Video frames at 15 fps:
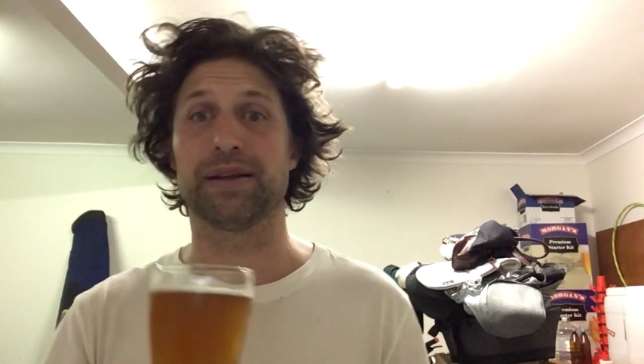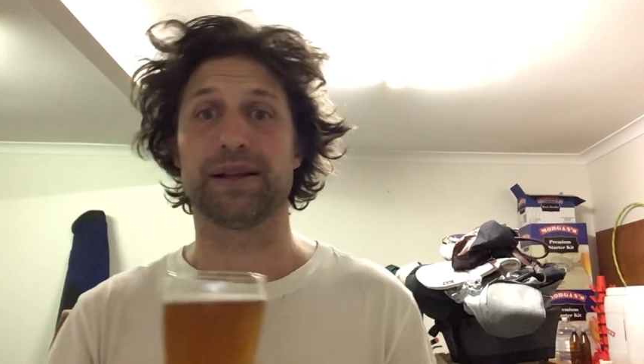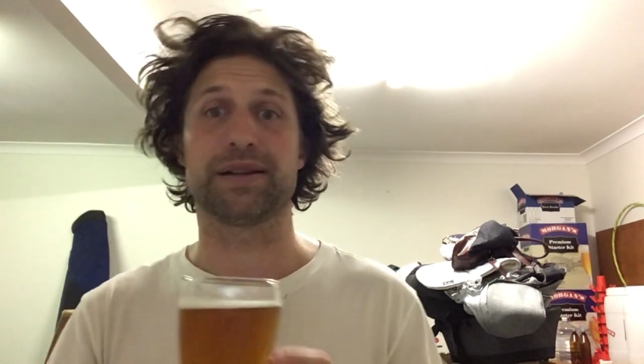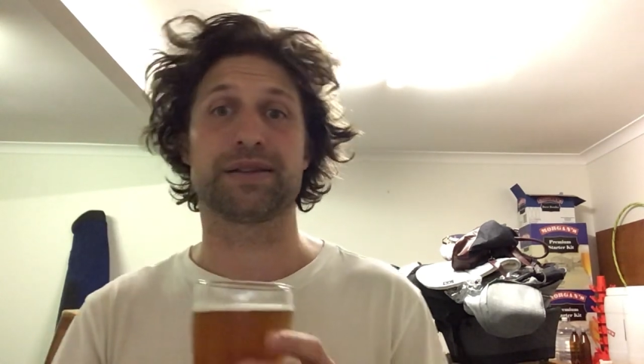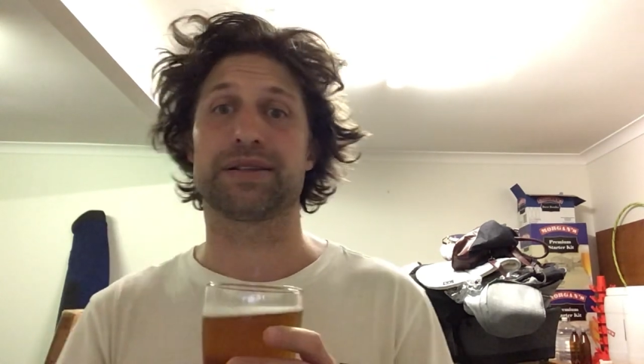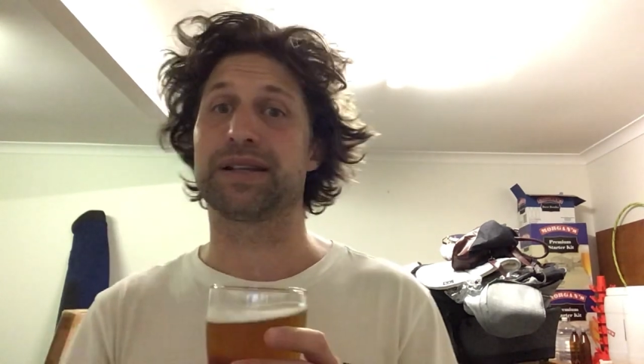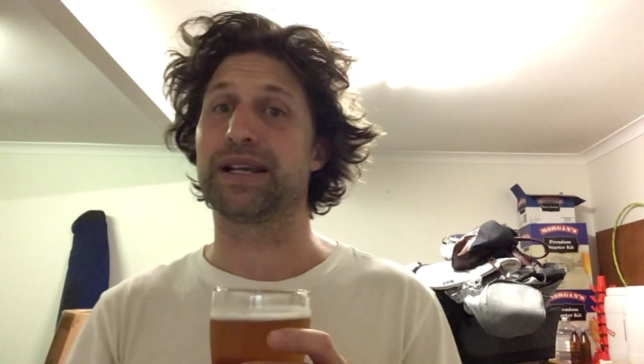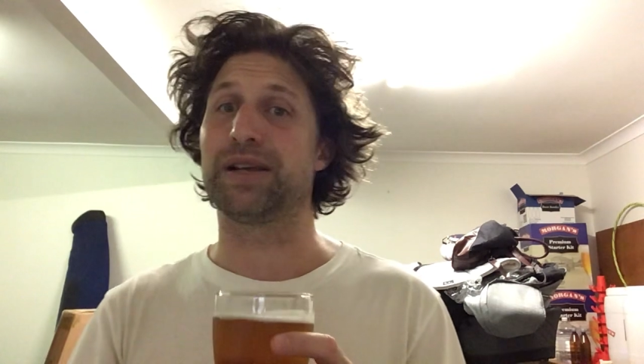Let's
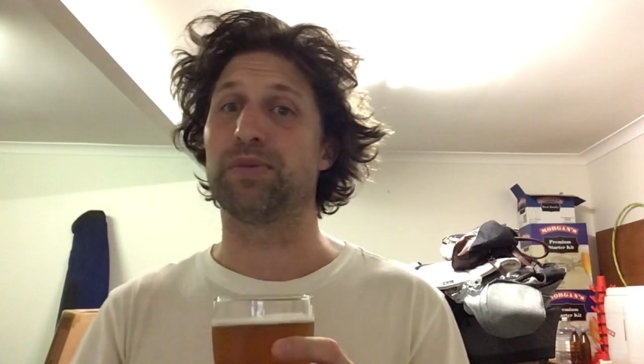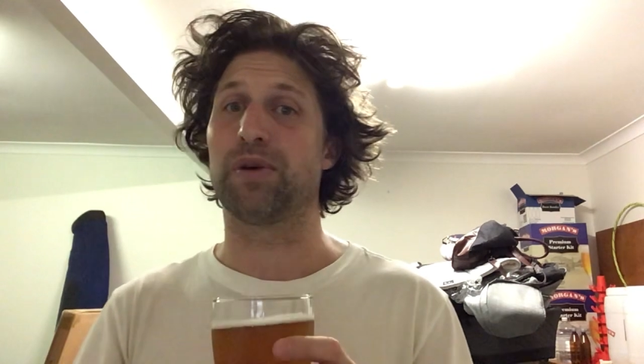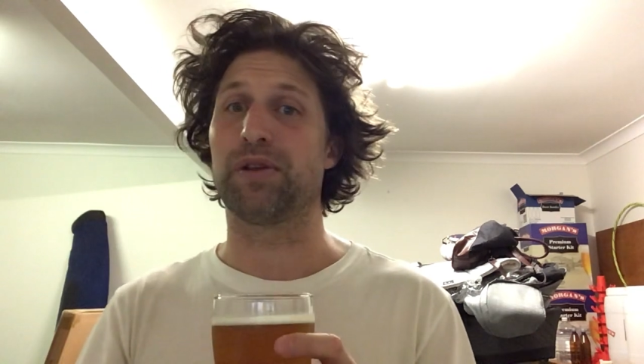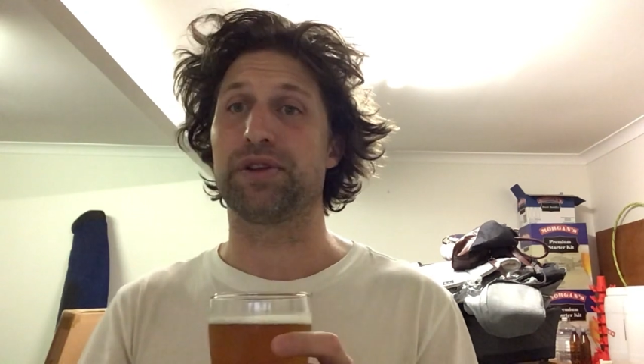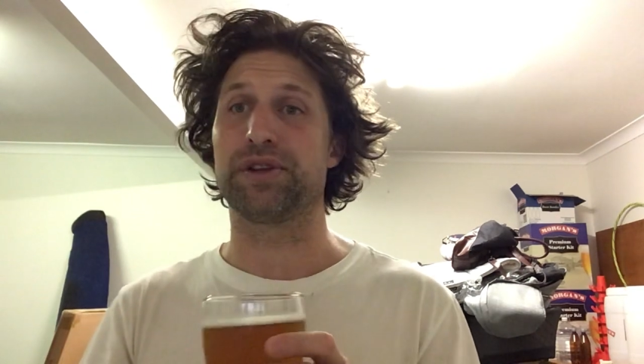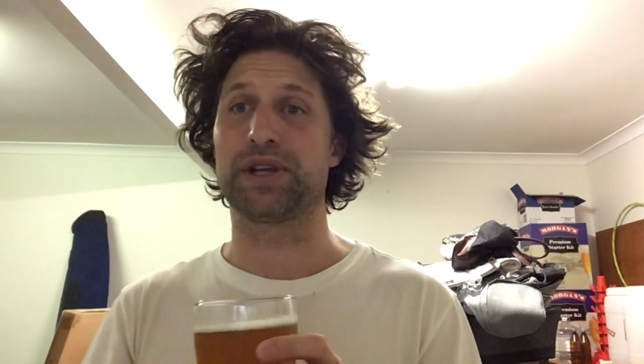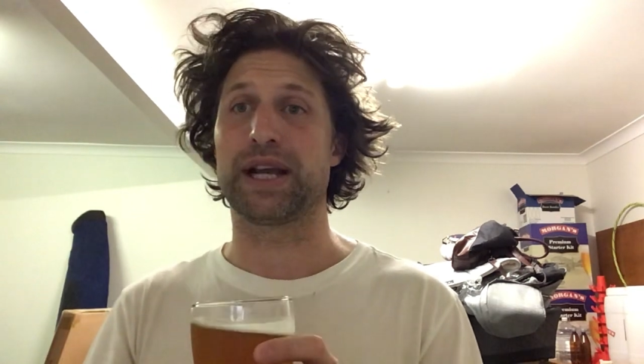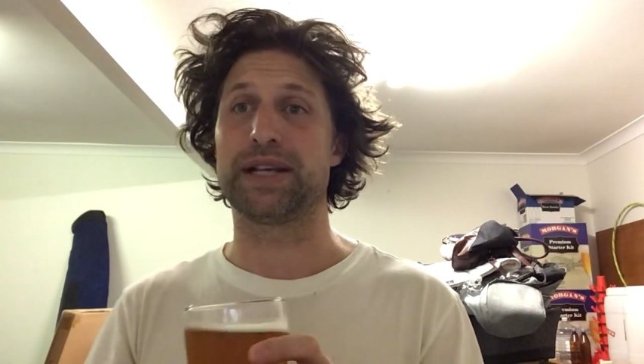see what
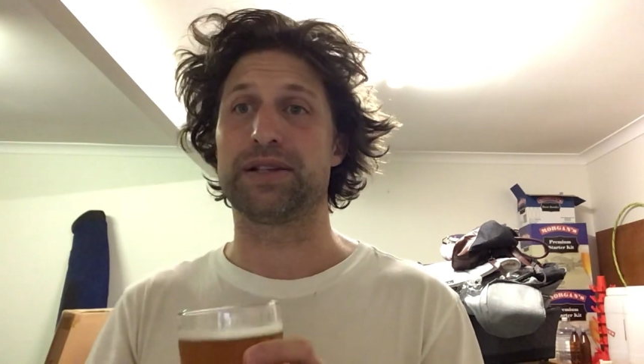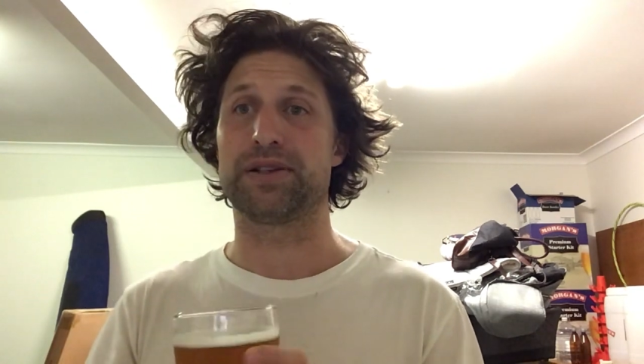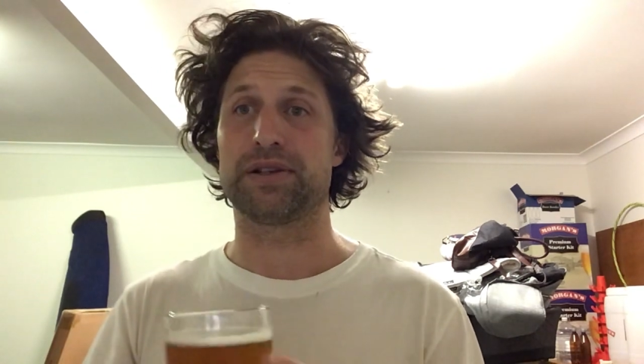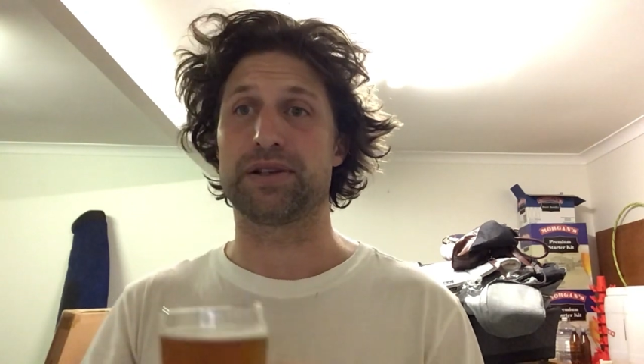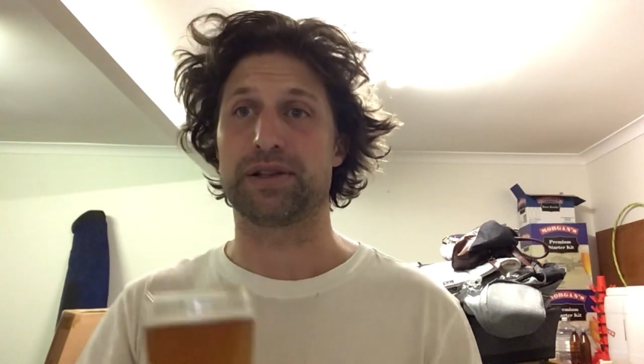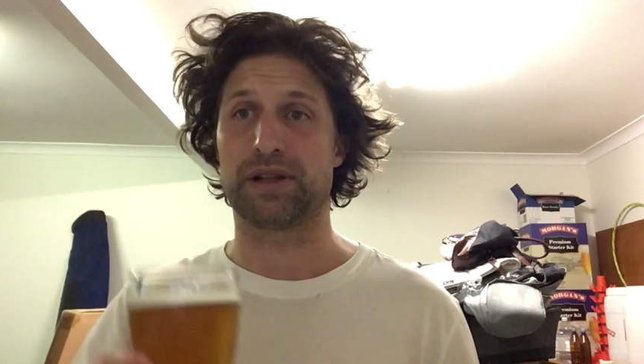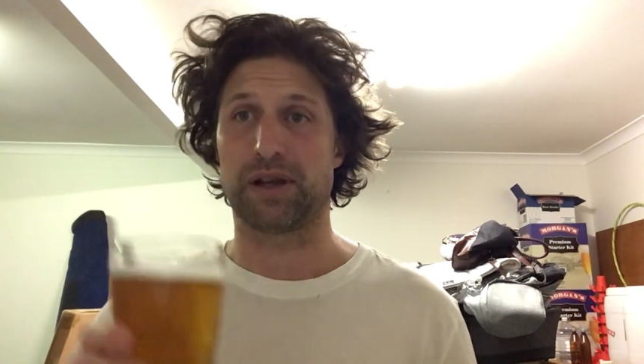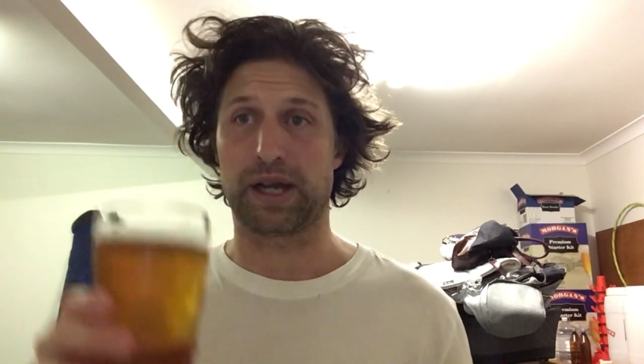the taste
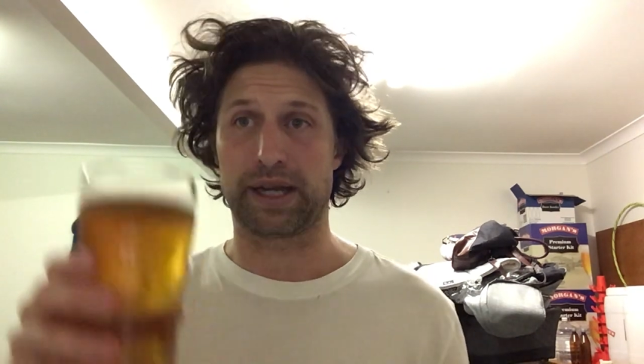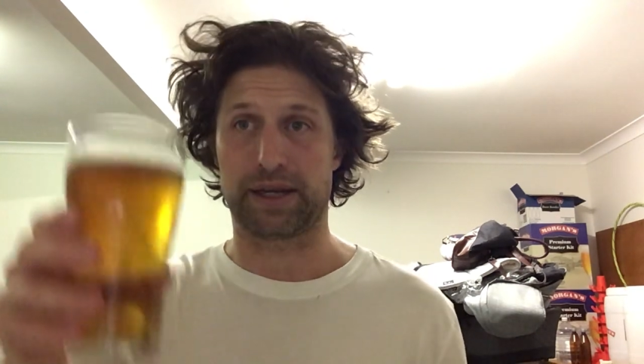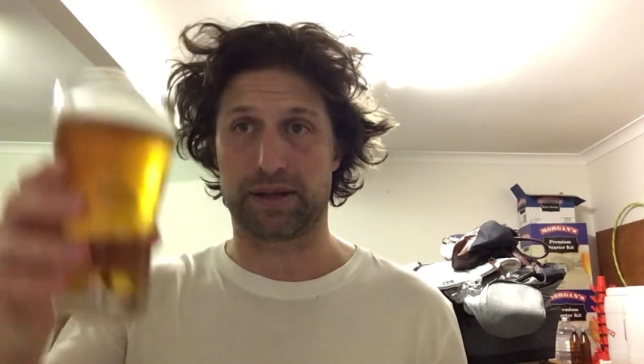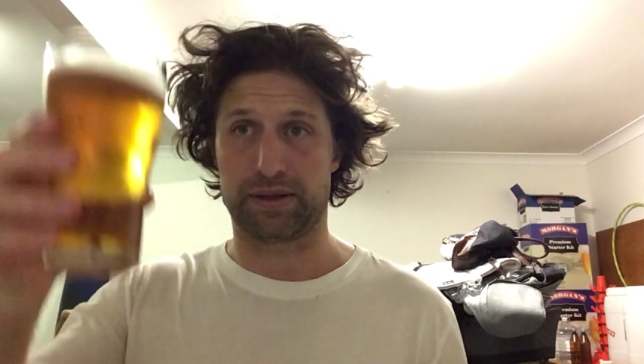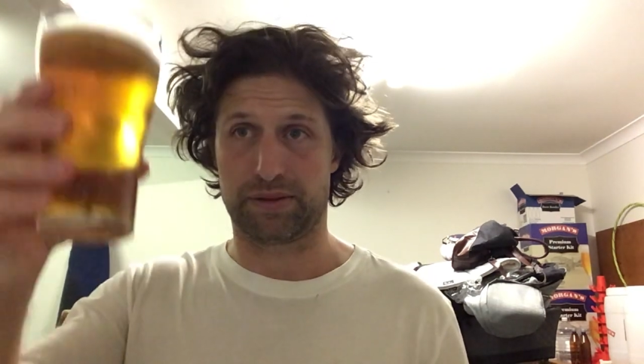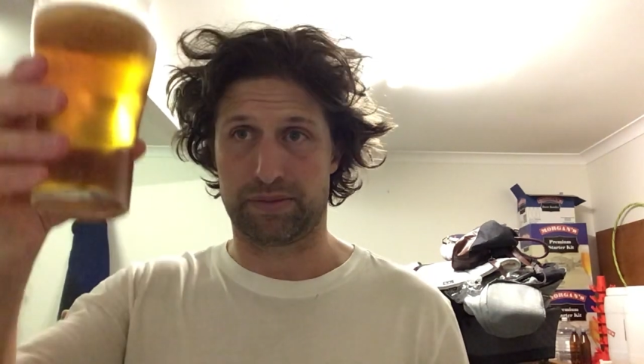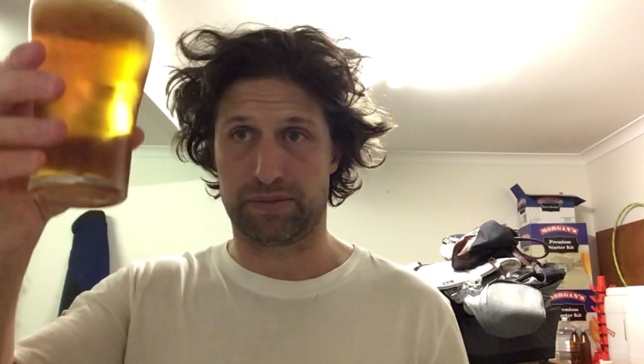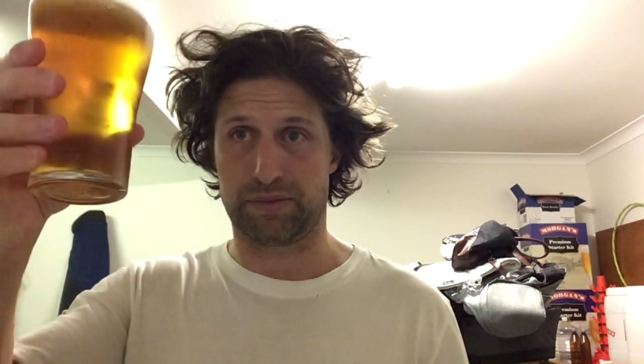is like.
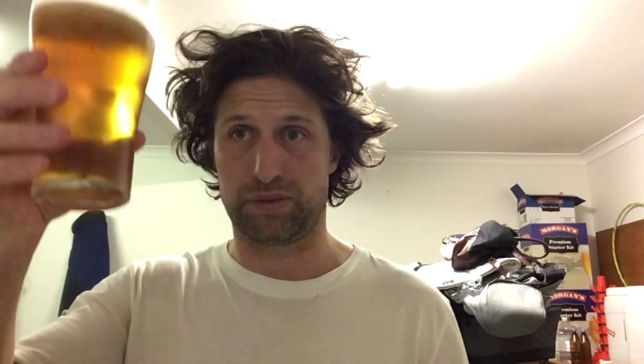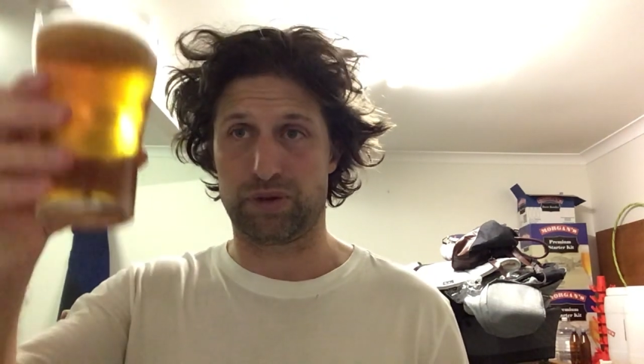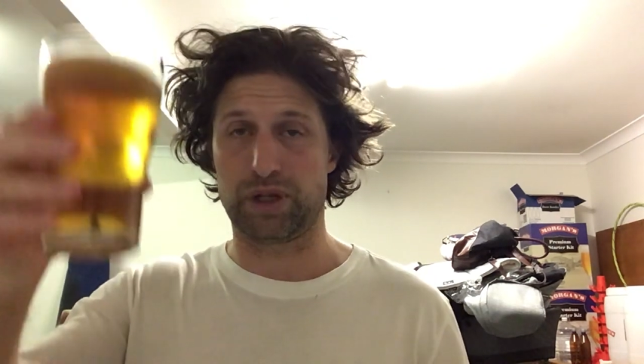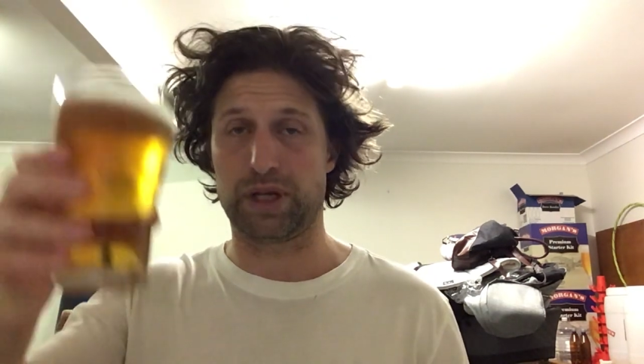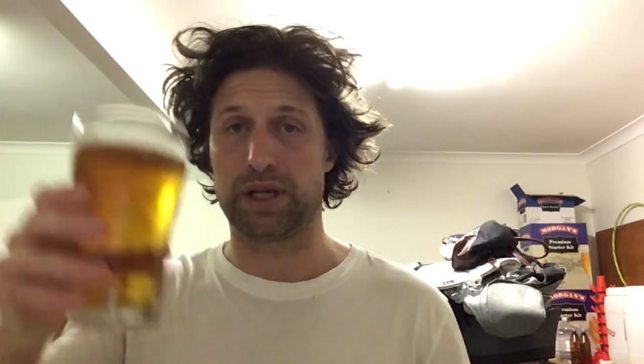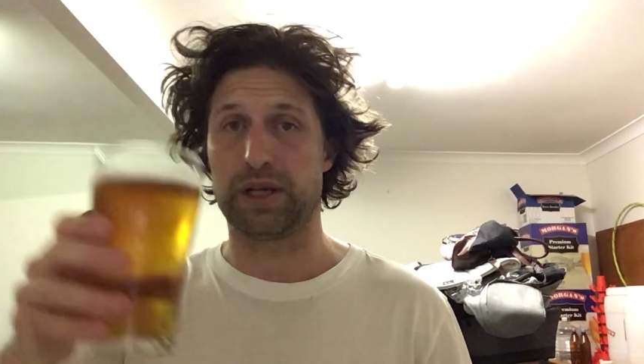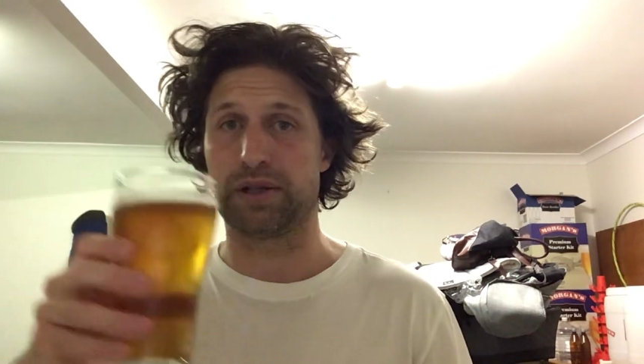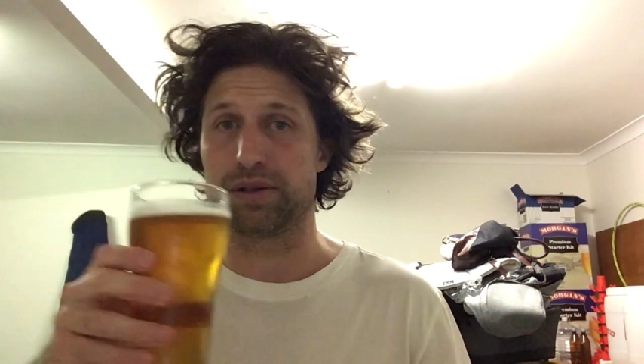
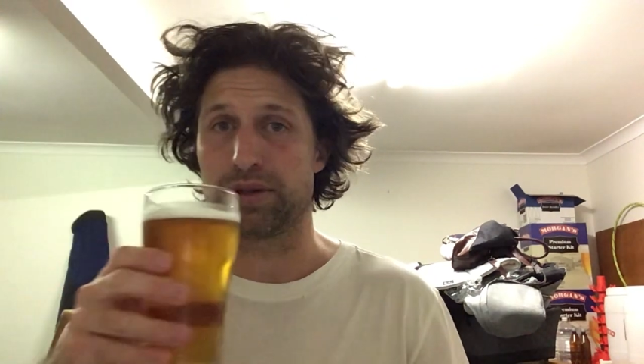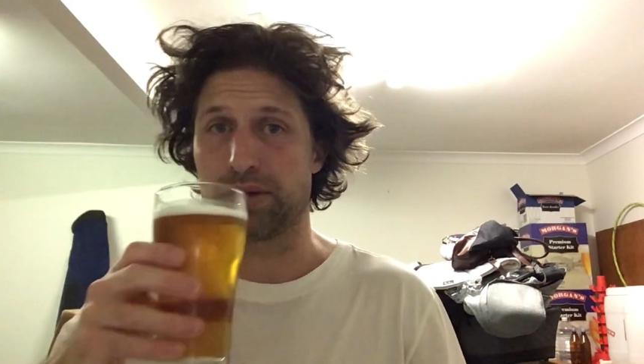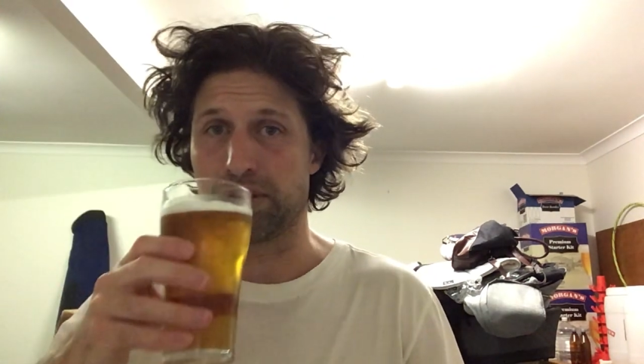Cheers.